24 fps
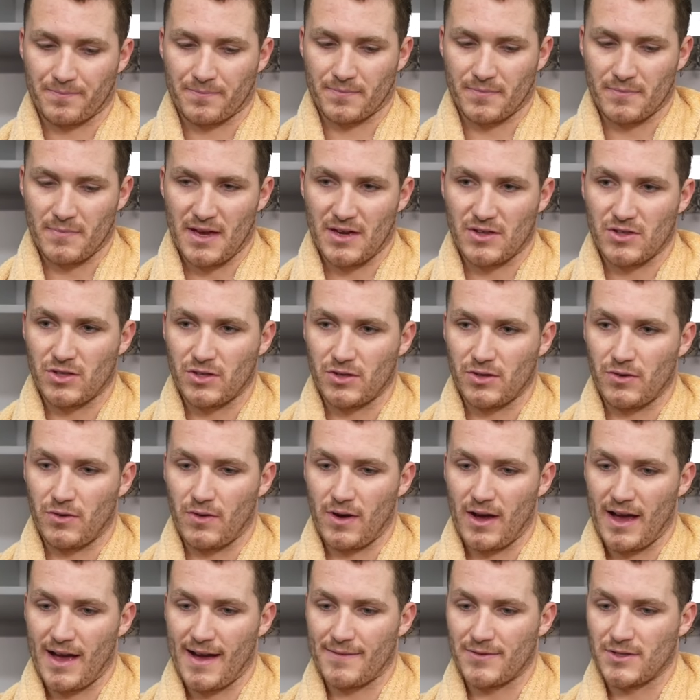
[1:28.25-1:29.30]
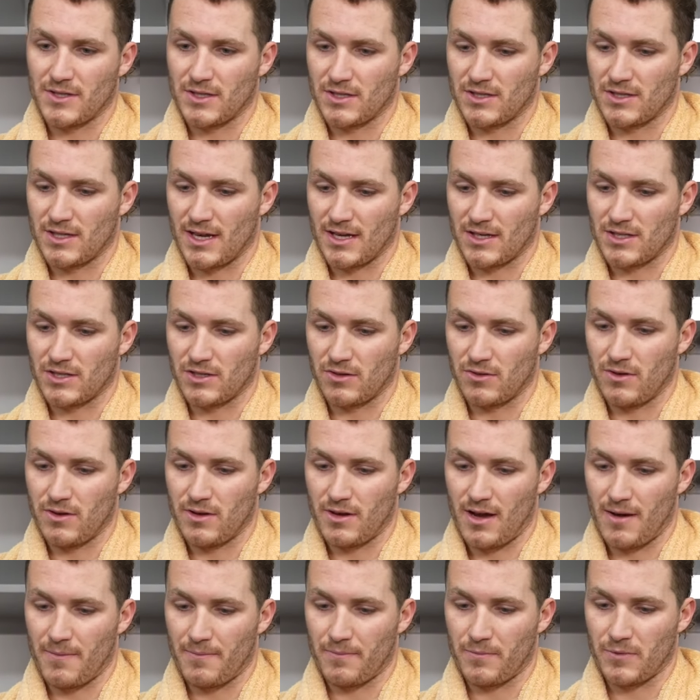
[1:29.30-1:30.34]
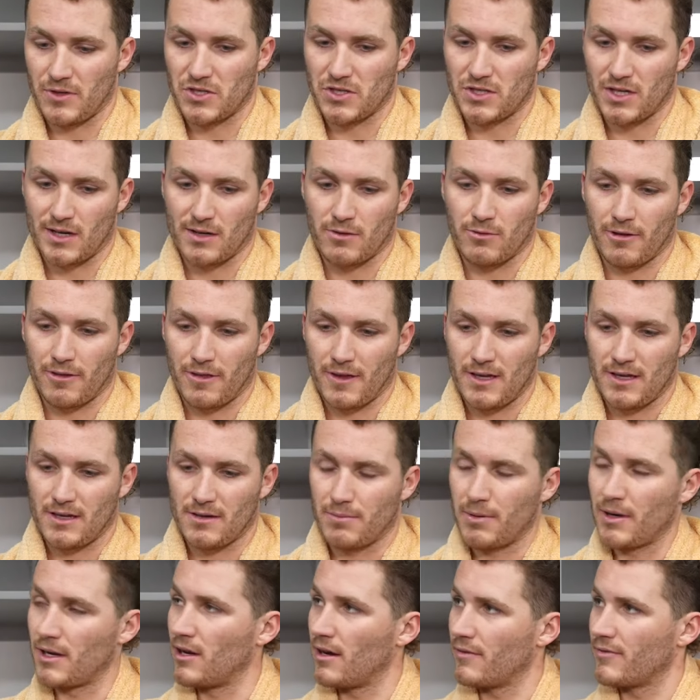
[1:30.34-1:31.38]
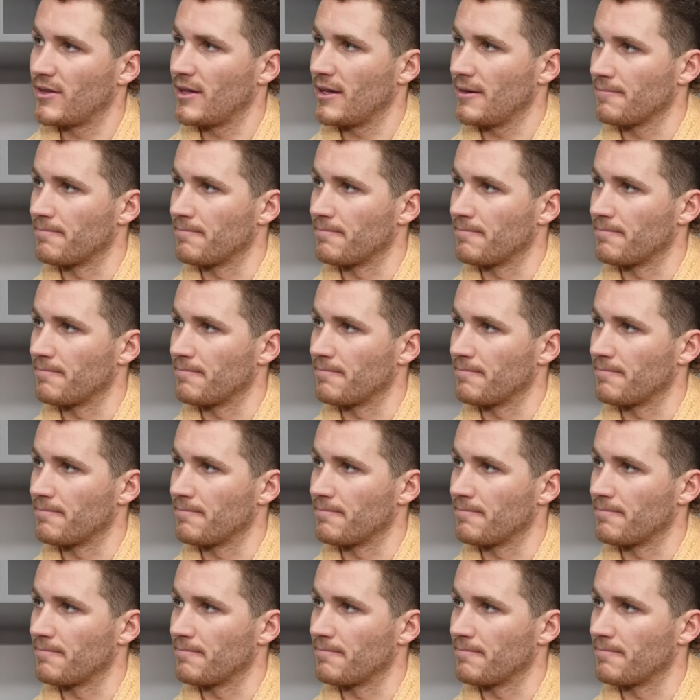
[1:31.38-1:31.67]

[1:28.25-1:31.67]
makes you have success. So we stuck with it, and it paid off in the end.